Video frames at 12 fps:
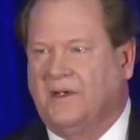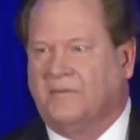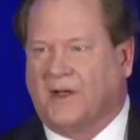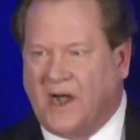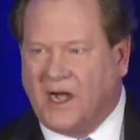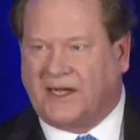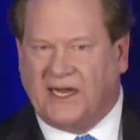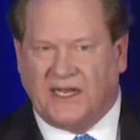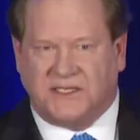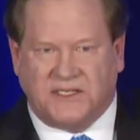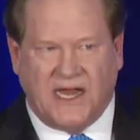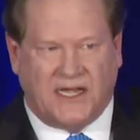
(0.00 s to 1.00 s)
But our
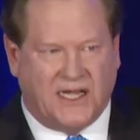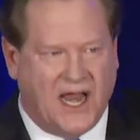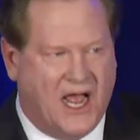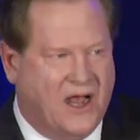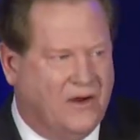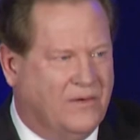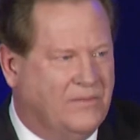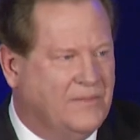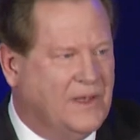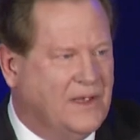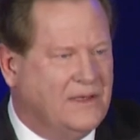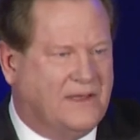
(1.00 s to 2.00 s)
kids need to know
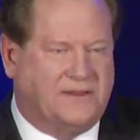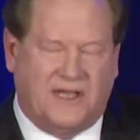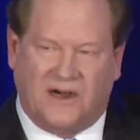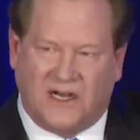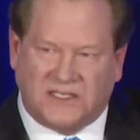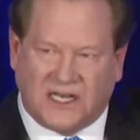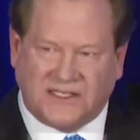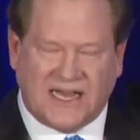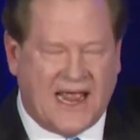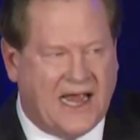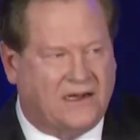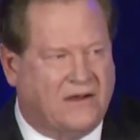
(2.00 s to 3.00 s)
that there is an
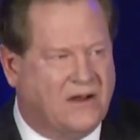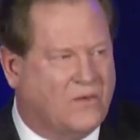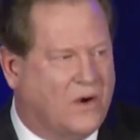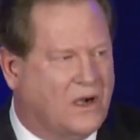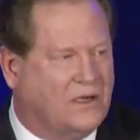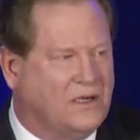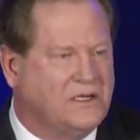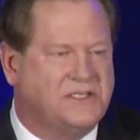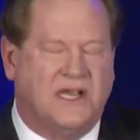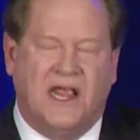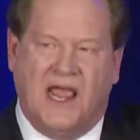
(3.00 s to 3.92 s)
attack on workers,